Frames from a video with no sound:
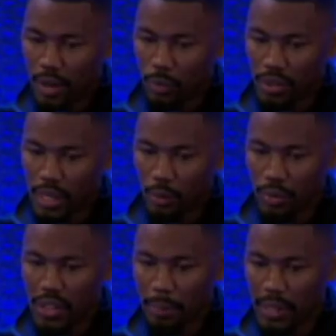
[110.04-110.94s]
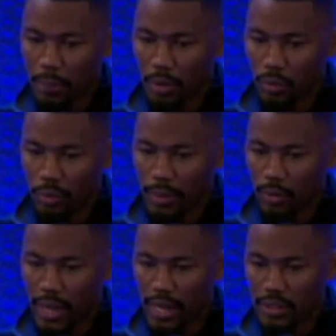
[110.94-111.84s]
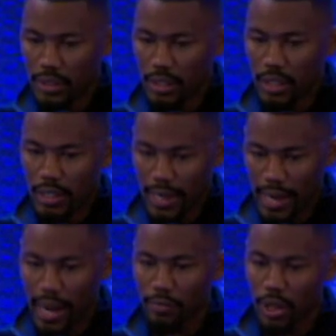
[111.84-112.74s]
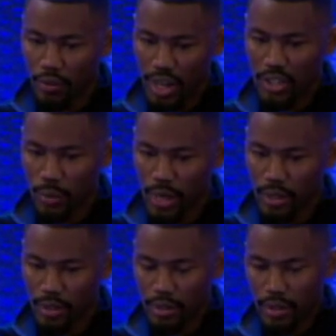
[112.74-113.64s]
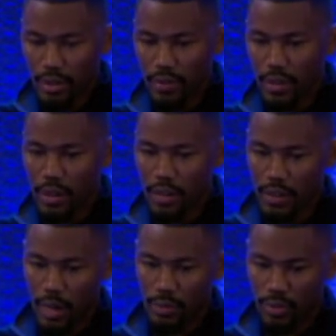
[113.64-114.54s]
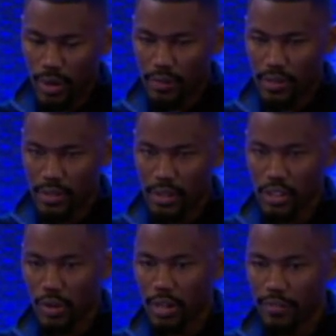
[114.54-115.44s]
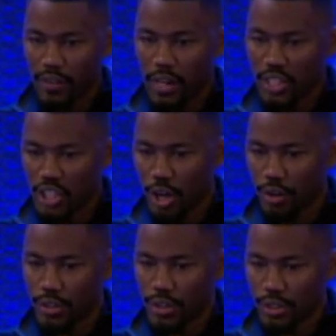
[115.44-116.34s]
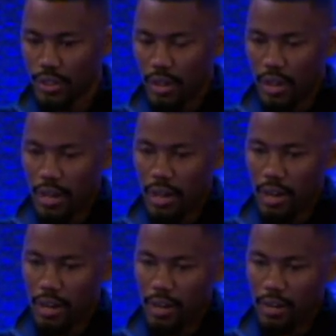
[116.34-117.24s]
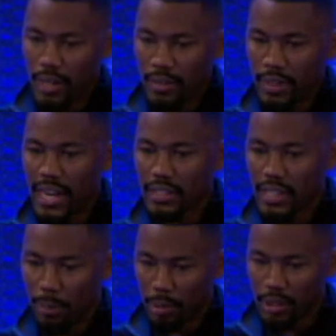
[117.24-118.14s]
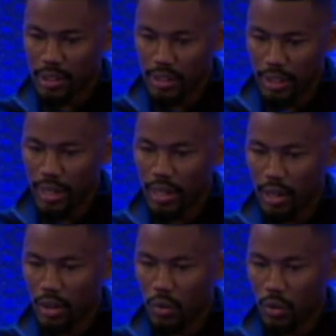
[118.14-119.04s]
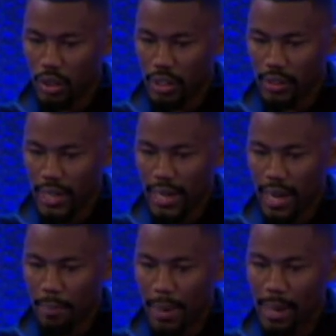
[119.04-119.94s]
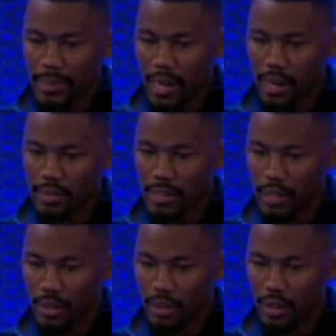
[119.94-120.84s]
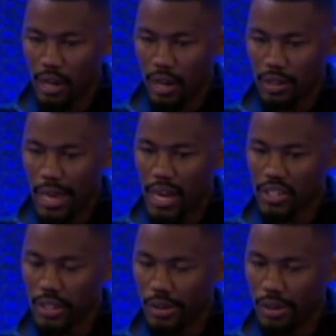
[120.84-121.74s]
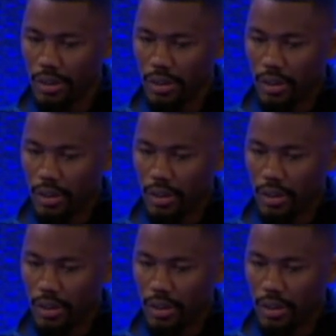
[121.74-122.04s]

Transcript: that would really pinpoint it would be when I actually, after I graduated, then I was around the city trying to find a church. And then I actually got plugged in here at Concord, and then I got baptized here last year.